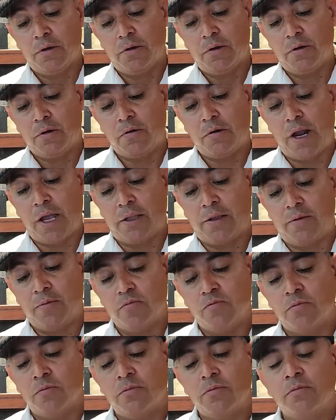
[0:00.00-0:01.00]
All right.
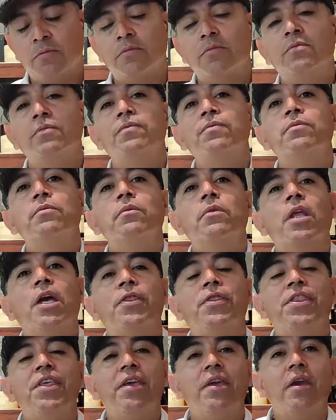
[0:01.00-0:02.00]

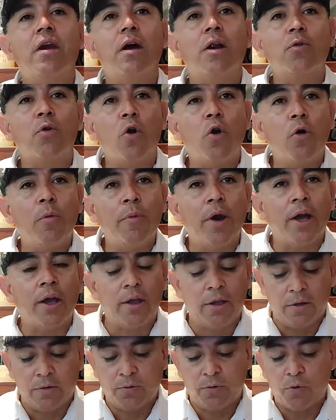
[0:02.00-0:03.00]
The aroma
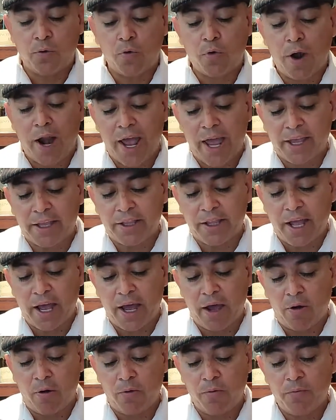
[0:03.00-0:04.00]
right
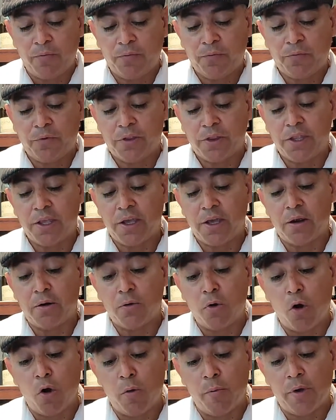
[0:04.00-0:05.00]
now. The
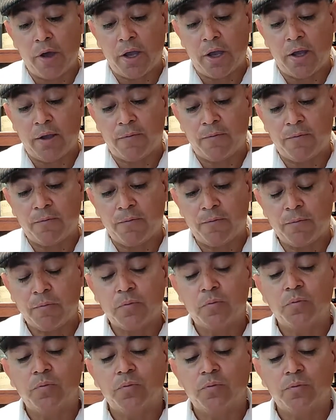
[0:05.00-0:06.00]
aroma
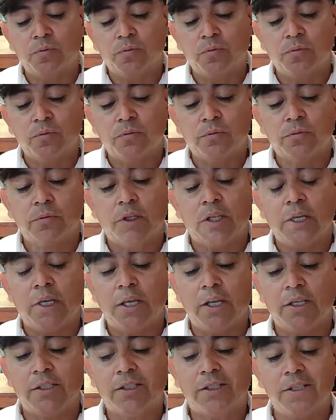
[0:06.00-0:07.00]

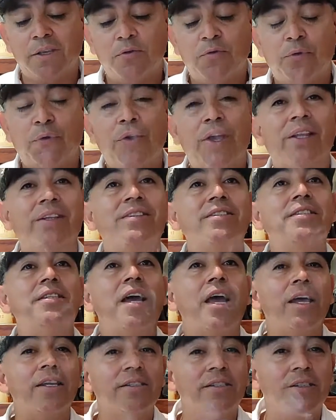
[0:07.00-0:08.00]
is
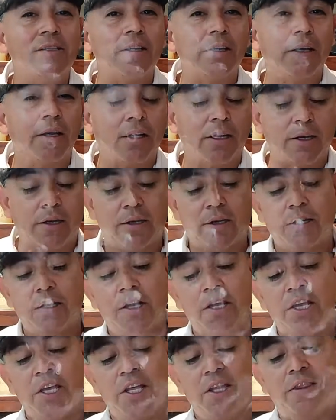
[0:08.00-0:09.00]
fantastic.
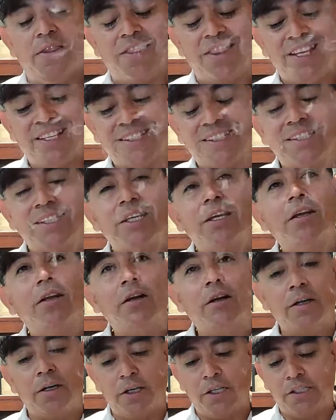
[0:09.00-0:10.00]
The
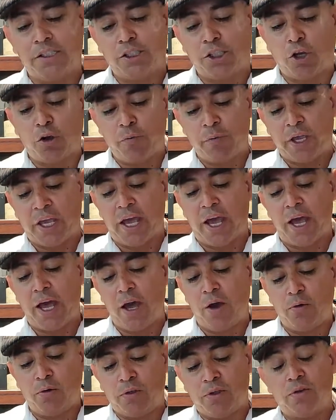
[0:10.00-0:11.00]
cedar is coming
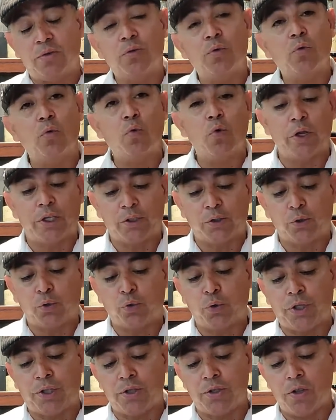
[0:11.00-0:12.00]
out with
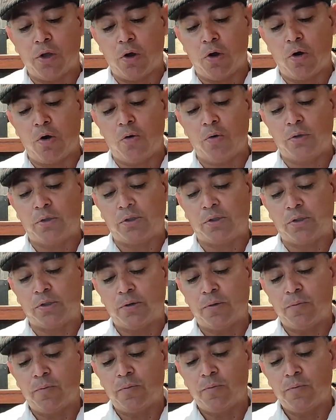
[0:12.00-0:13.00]
sweet notes.